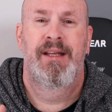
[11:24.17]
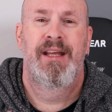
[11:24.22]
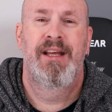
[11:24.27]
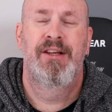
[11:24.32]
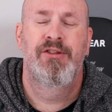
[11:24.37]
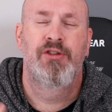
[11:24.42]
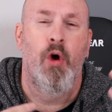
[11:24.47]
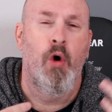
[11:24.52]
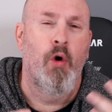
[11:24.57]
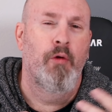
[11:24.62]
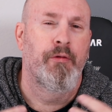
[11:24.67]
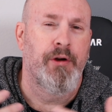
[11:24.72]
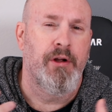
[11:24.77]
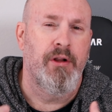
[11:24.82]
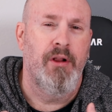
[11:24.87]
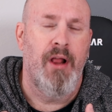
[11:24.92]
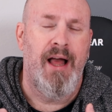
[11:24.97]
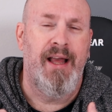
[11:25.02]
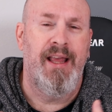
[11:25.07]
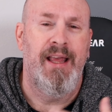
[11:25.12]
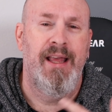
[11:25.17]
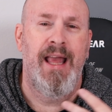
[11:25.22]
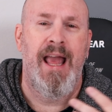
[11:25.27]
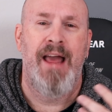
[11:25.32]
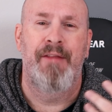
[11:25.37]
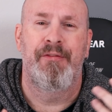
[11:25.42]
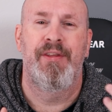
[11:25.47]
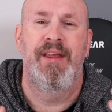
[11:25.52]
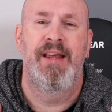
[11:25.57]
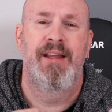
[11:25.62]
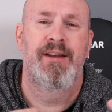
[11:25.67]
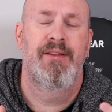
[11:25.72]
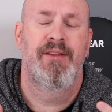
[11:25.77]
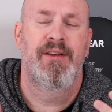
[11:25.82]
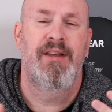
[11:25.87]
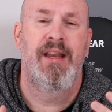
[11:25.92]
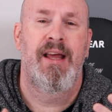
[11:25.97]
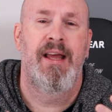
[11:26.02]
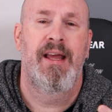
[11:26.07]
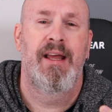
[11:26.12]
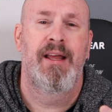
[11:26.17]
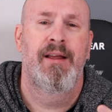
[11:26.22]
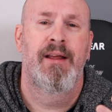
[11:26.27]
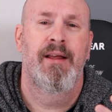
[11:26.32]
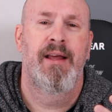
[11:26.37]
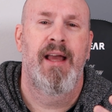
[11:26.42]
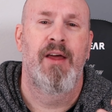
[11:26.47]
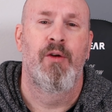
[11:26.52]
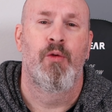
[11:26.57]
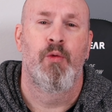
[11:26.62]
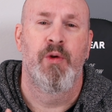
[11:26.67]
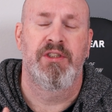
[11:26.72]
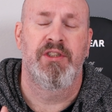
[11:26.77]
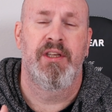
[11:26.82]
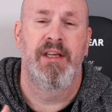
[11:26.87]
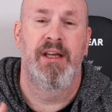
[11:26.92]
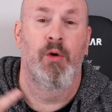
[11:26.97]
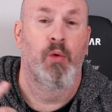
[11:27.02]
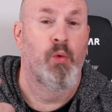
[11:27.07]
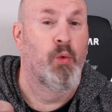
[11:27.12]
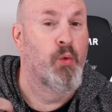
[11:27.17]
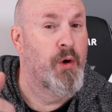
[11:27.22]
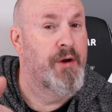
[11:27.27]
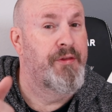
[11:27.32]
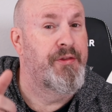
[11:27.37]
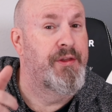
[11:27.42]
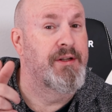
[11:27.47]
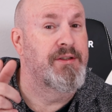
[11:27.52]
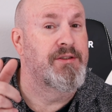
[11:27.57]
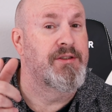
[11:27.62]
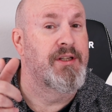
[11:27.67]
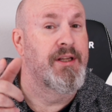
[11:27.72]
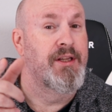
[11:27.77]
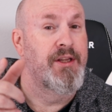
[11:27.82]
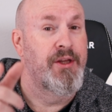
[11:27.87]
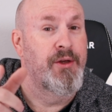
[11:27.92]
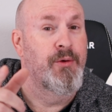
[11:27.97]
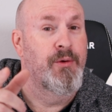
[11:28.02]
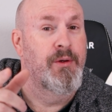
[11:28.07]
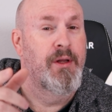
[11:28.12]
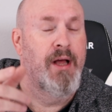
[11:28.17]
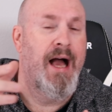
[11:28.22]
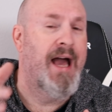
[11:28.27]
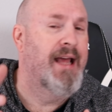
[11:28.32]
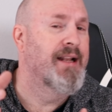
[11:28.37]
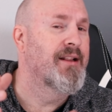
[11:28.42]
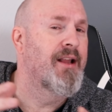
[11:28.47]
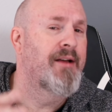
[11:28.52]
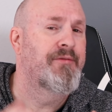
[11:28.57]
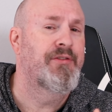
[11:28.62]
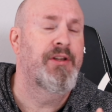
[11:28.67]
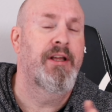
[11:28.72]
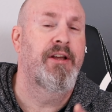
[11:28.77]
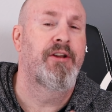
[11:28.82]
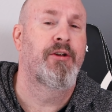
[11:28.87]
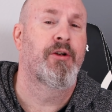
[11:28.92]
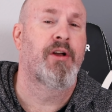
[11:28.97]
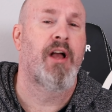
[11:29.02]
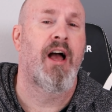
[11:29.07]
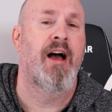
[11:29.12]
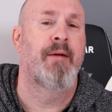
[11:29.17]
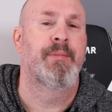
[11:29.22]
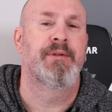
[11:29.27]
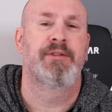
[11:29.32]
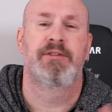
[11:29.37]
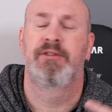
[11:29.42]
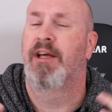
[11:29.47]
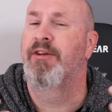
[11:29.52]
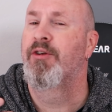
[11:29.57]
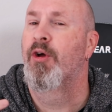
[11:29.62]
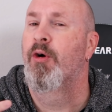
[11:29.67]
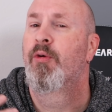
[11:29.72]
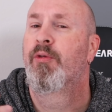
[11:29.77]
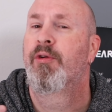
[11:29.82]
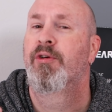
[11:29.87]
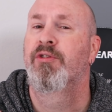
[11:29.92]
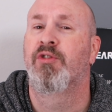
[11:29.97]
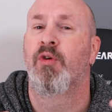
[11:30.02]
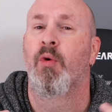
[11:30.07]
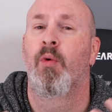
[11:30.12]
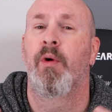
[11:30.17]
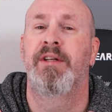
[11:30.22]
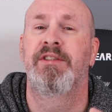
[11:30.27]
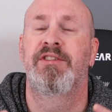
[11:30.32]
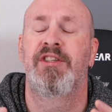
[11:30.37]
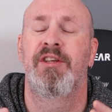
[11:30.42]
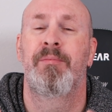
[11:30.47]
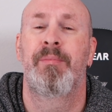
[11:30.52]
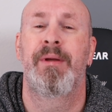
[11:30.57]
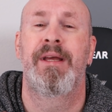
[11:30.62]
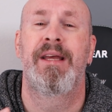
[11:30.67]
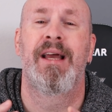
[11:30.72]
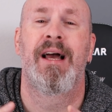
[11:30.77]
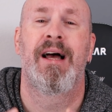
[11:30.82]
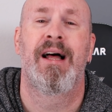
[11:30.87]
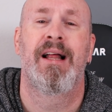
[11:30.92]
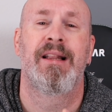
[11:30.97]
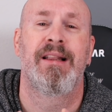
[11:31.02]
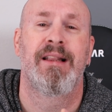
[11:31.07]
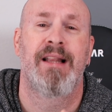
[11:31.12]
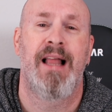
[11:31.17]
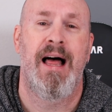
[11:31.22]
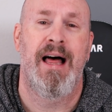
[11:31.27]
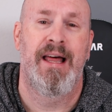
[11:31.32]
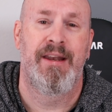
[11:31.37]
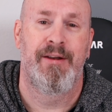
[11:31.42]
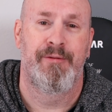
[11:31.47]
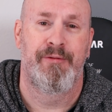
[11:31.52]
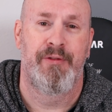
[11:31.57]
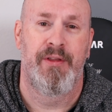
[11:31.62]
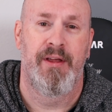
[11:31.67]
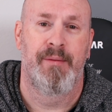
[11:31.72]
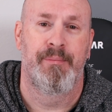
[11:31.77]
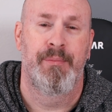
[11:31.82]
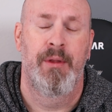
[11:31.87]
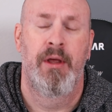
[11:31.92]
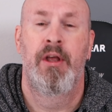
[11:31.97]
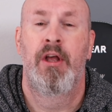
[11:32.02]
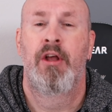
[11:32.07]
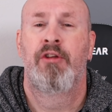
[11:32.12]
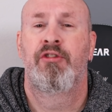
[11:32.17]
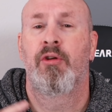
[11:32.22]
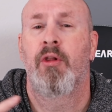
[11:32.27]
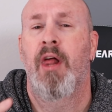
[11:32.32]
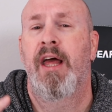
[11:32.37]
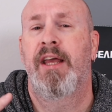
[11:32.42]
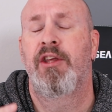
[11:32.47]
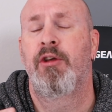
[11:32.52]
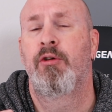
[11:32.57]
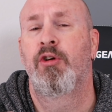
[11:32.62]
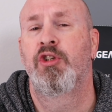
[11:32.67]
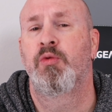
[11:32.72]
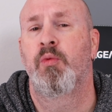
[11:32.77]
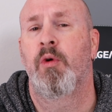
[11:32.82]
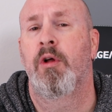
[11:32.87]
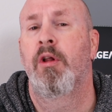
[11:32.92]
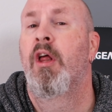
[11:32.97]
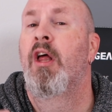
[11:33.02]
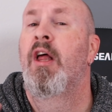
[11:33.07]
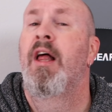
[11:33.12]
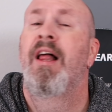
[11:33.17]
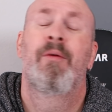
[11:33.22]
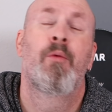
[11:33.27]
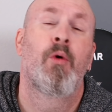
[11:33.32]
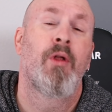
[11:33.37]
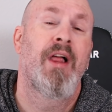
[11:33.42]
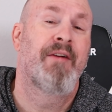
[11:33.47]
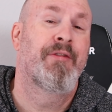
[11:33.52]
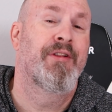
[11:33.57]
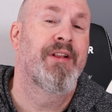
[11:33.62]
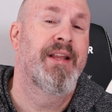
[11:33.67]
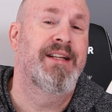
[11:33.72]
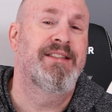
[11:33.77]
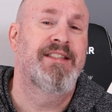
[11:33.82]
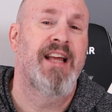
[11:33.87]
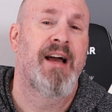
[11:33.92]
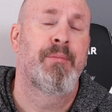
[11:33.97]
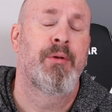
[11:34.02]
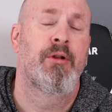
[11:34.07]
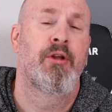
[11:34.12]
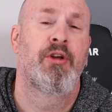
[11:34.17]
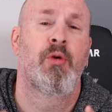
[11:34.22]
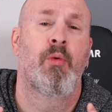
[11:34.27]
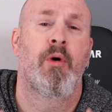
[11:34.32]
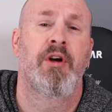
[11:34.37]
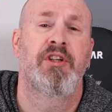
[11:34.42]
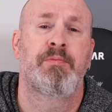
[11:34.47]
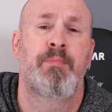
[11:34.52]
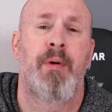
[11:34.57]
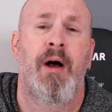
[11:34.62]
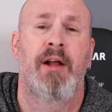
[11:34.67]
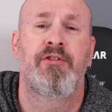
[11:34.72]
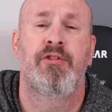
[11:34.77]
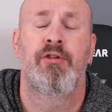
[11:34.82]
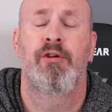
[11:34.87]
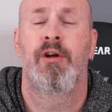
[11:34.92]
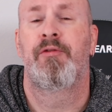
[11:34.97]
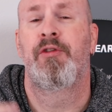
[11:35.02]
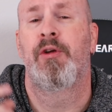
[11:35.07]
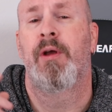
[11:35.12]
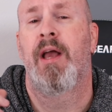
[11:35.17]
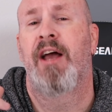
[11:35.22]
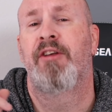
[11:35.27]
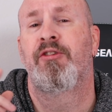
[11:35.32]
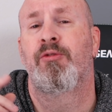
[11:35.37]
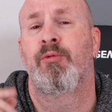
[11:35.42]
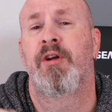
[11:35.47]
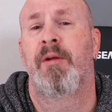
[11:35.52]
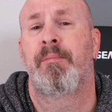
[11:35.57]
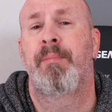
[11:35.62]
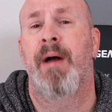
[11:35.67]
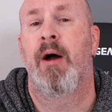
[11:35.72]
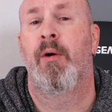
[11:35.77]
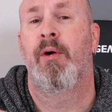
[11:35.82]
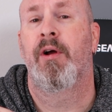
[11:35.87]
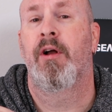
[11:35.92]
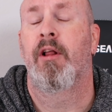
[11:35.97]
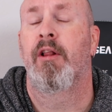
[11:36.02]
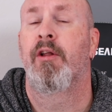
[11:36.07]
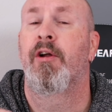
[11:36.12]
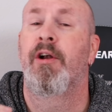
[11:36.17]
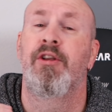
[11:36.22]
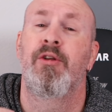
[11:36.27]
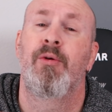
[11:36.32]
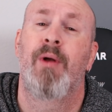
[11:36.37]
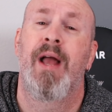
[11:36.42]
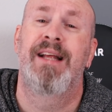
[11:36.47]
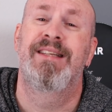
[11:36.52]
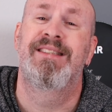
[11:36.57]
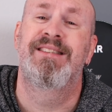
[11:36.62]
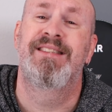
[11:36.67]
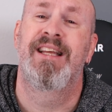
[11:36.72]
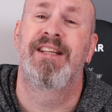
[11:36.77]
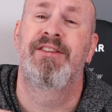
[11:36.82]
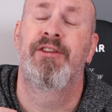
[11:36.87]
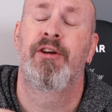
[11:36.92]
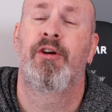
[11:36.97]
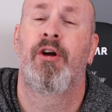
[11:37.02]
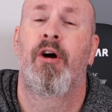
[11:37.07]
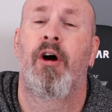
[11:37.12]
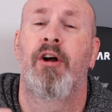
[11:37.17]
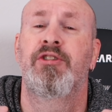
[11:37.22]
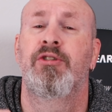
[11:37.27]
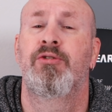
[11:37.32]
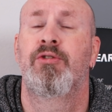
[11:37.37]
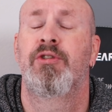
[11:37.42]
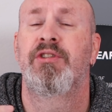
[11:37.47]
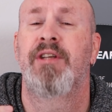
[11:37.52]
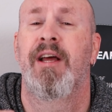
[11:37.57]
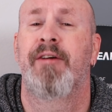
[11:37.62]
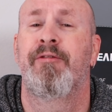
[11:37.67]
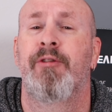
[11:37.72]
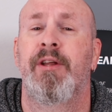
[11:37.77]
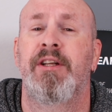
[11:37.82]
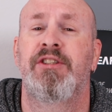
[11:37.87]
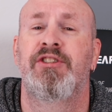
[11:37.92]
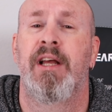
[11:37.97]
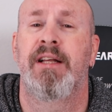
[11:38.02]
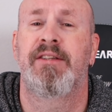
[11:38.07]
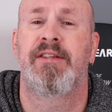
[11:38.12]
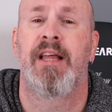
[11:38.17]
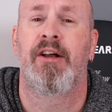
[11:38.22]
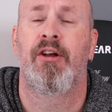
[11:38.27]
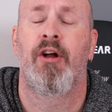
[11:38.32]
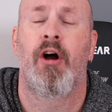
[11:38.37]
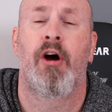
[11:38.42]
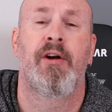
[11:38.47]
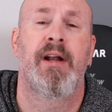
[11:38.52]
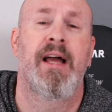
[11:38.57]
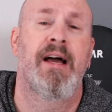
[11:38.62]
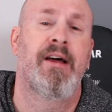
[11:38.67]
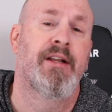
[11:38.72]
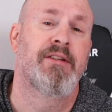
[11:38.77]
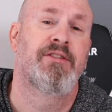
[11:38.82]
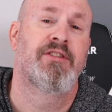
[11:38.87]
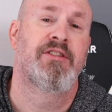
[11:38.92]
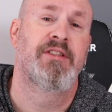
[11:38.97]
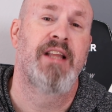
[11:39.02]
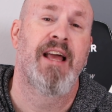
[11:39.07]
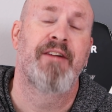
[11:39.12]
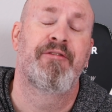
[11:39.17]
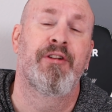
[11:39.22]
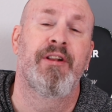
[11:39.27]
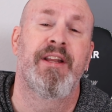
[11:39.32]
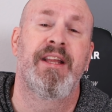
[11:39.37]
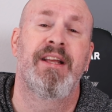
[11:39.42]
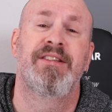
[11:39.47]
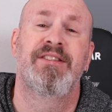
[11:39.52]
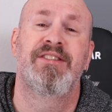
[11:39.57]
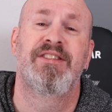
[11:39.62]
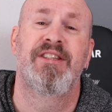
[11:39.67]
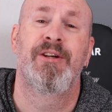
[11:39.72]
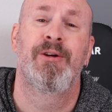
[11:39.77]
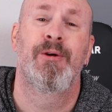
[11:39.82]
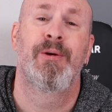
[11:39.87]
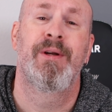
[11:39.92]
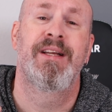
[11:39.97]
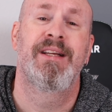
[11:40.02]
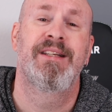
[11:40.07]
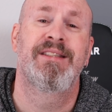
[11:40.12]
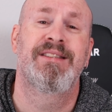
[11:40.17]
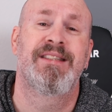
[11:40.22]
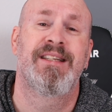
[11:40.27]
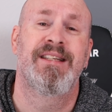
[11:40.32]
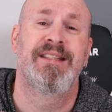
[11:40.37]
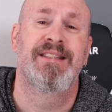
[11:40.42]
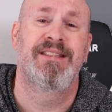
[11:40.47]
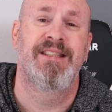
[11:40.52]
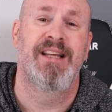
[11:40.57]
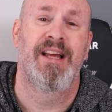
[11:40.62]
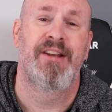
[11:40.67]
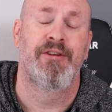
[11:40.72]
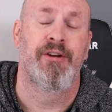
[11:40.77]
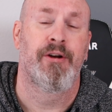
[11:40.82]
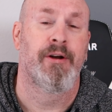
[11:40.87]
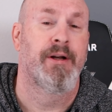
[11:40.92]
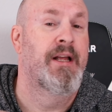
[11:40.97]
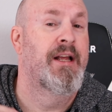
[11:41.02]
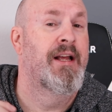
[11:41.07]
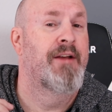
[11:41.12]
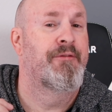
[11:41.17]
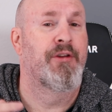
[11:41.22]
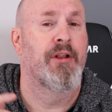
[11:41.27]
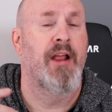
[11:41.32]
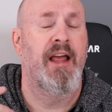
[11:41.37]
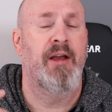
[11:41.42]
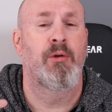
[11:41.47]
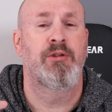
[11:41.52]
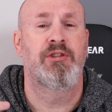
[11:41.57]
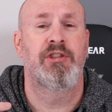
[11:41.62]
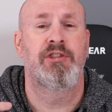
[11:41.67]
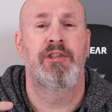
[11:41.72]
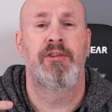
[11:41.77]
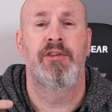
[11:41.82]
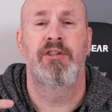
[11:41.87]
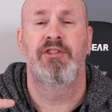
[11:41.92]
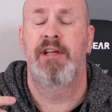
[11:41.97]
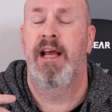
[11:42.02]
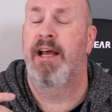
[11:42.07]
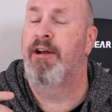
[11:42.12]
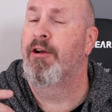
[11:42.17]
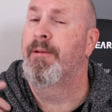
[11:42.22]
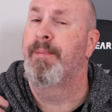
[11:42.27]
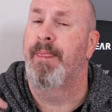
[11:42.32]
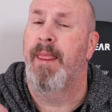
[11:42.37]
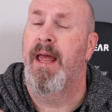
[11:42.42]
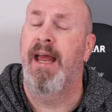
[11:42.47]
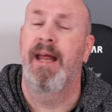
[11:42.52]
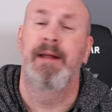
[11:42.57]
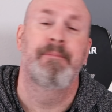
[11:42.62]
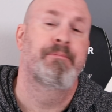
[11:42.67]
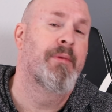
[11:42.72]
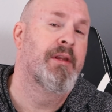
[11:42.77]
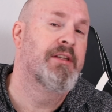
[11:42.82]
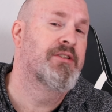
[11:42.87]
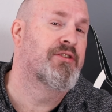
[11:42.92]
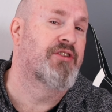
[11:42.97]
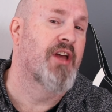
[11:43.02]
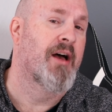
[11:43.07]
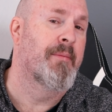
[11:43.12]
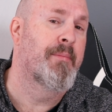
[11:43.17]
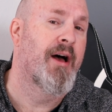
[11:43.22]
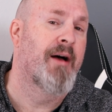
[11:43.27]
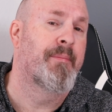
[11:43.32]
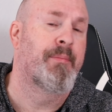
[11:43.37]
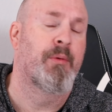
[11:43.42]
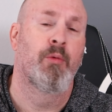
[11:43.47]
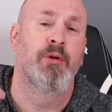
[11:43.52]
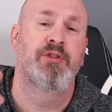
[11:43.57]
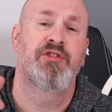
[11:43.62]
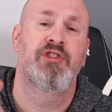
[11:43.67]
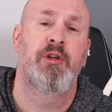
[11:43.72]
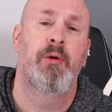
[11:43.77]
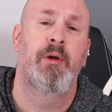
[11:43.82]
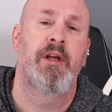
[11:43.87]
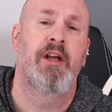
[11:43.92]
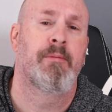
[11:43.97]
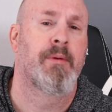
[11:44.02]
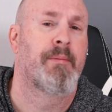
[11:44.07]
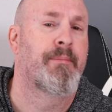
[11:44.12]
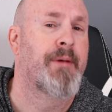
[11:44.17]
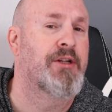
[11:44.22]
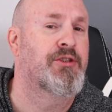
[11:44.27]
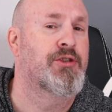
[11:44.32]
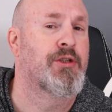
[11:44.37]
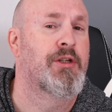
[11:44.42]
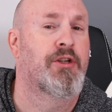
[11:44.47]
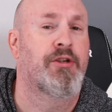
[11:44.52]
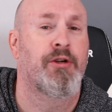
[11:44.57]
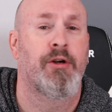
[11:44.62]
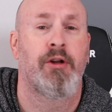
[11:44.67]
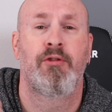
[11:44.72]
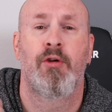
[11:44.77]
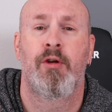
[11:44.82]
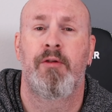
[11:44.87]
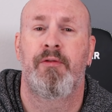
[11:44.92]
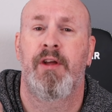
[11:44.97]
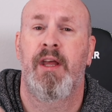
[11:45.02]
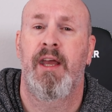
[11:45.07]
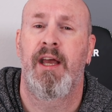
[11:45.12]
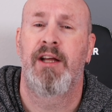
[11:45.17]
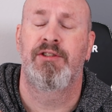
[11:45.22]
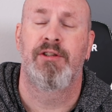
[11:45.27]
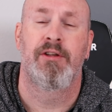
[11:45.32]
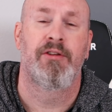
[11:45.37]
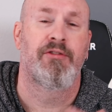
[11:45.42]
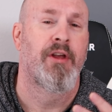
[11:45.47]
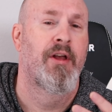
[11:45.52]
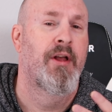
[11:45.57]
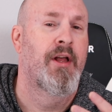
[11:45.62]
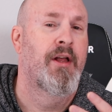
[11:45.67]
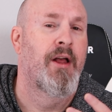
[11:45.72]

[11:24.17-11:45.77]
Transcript: Is overclocking at the end of the day and risking it worth it to you? I'd love to hear your comments because I know there's going to be a lot of them. So like usual, we'll have a link down below to our sponsor. If you guys are into PowerColor and you guys dig their cards, you should definitely check that card out. It's definitely a serious contender. If you like what you see in this channel, hey, sub up and we'll see you here, but make sure you turn on notifications.